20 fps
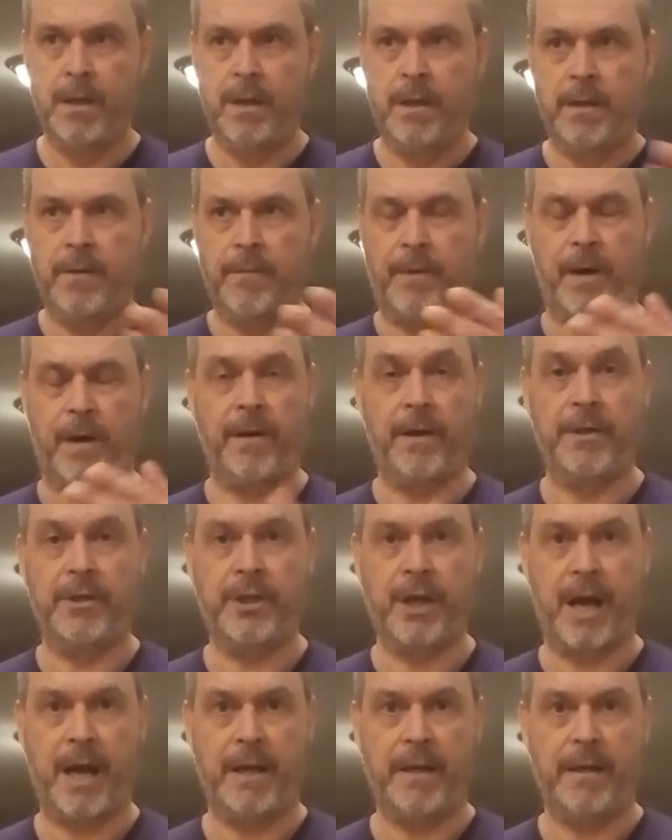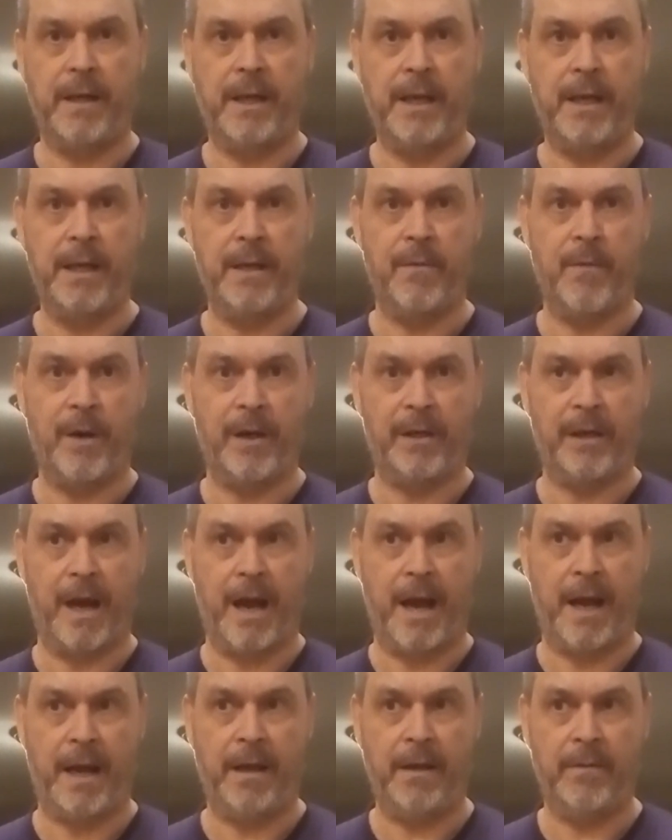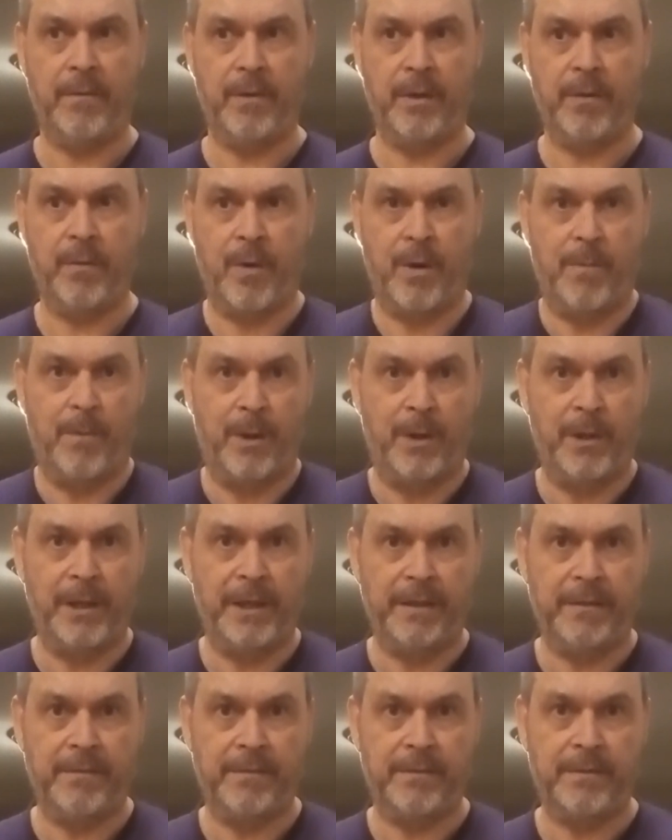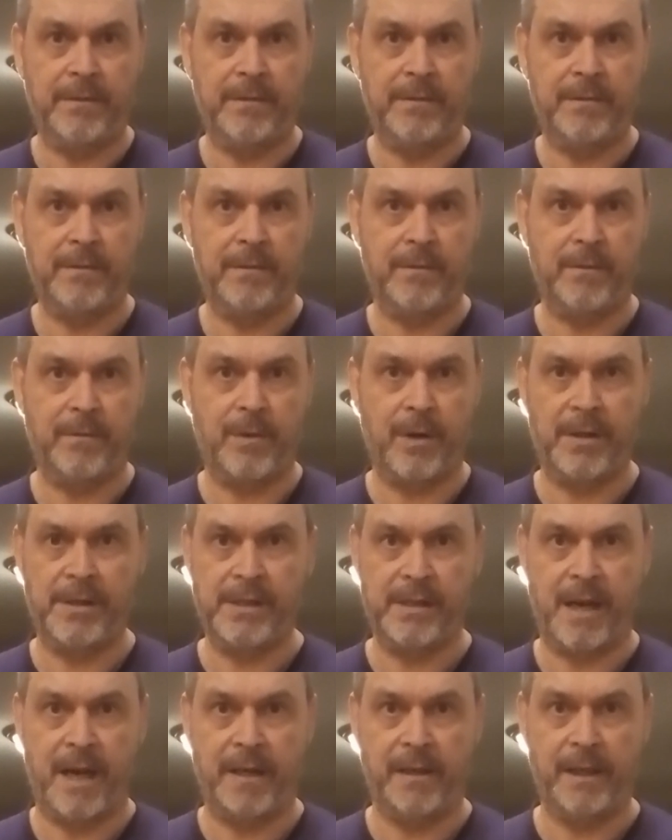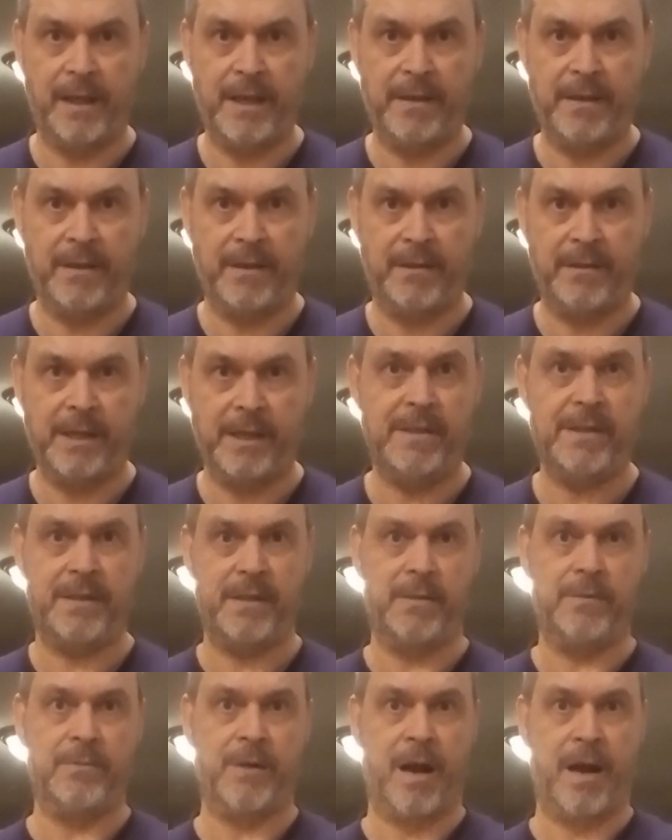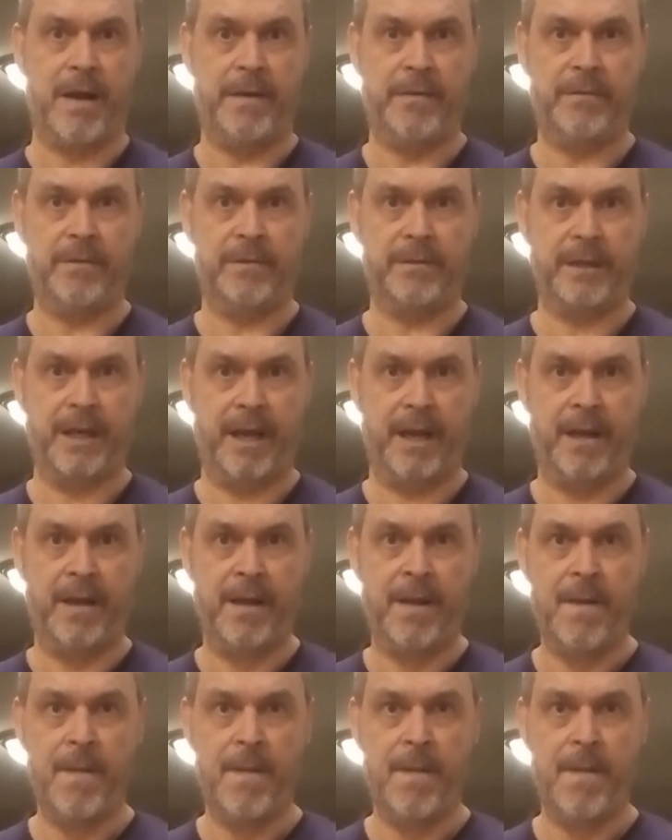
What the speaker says: Firing a shot, hitting one guy with one bullet, where it's non-lethal, they still run, okay?